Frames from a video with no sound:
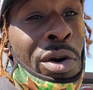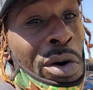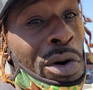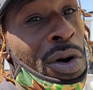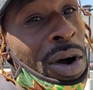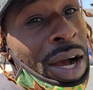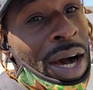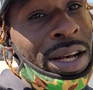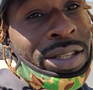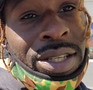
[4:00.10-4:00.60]
all
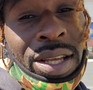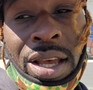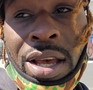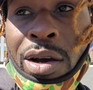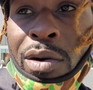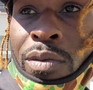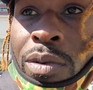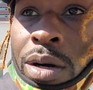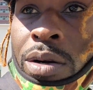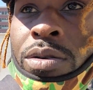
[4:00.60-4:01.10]
kinds of
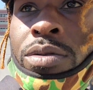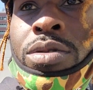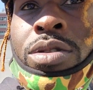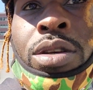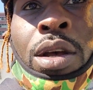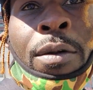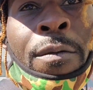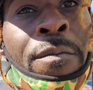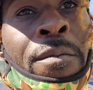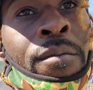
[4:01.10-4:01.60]
N-words,
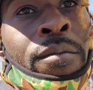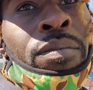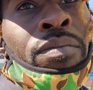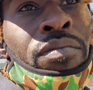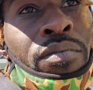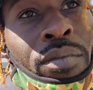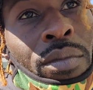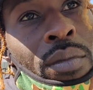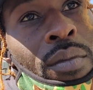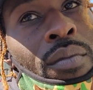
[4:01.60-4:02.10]

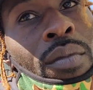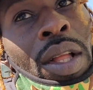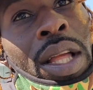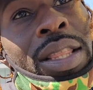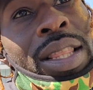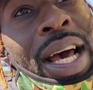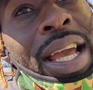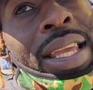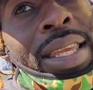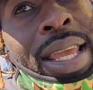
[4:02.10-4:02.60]

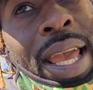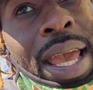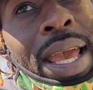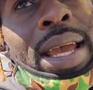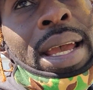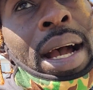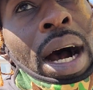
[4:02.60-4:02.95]
like, yeah,